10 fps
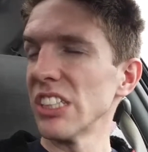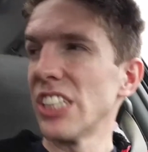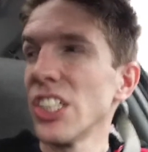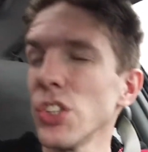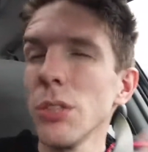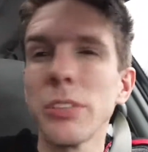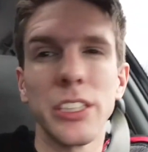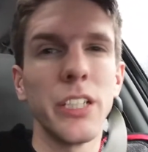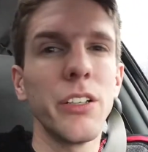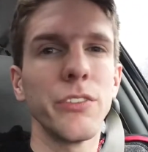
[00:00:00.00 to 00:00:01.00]
essentially it
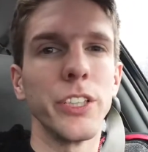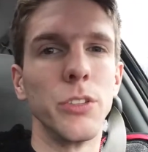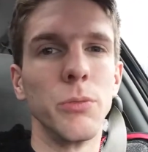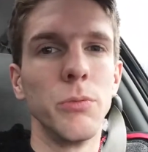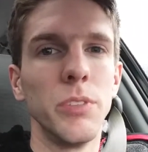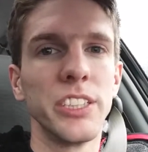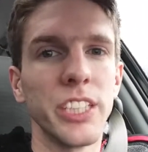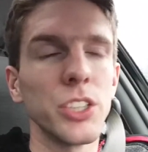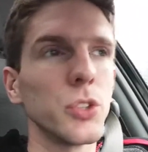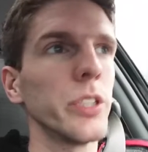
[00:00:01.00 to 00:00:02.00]
was an interview.
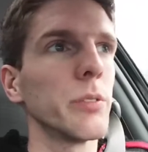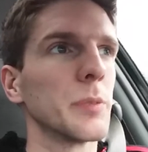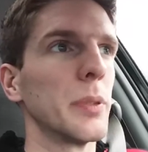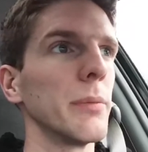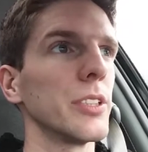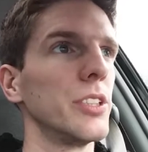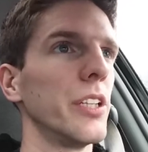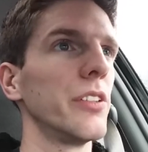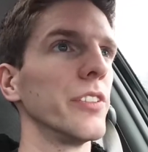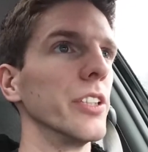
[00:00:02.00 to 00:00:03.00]
Essentially, it was pretty much
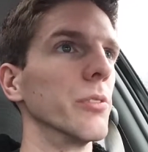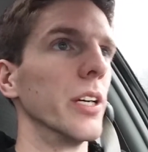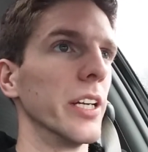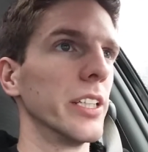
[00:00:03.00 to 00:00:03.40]
an interview.